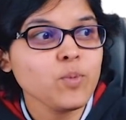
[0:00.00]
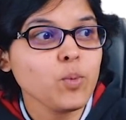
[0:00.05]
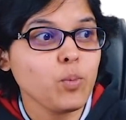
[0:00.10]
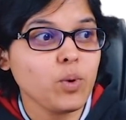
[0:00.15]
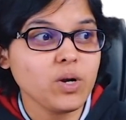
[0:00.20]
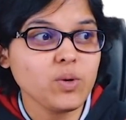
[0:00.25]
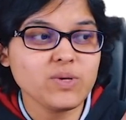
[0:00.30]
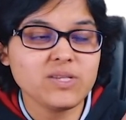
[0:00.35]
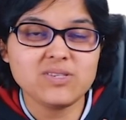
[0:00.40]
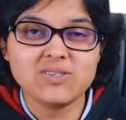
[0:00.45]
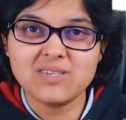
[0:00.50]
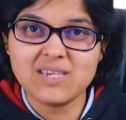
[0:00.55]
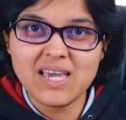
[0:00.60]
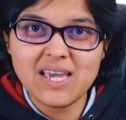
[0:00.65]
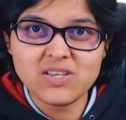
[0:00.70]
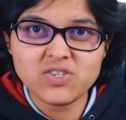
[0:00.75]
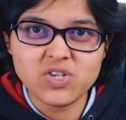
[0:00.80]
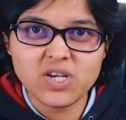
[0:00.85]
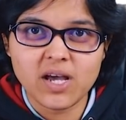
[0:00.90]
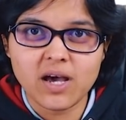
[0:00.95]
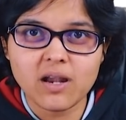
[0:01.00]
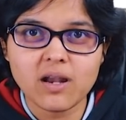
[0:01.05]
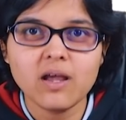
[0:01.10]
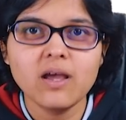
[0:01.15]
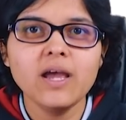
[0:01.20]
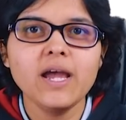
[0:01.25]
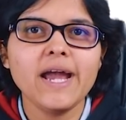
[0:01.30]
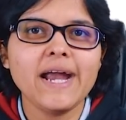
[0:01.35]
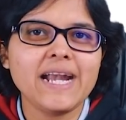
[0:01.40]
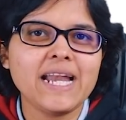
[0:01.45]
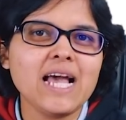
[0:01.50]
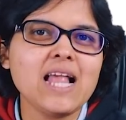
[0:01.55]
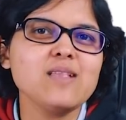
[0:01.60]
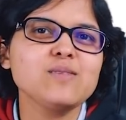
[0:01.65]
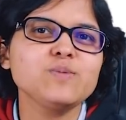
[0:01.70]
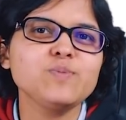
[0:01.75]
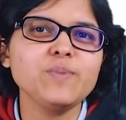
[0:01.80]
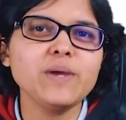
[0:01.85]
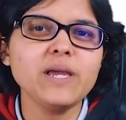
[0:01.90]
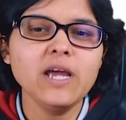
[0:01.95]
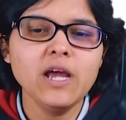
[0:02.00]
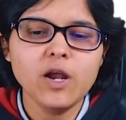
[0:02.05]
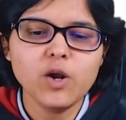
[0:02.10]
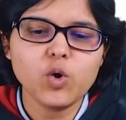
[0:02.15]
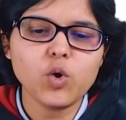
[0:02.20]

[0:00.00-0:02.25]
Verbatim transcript: But with CAGR, it helps me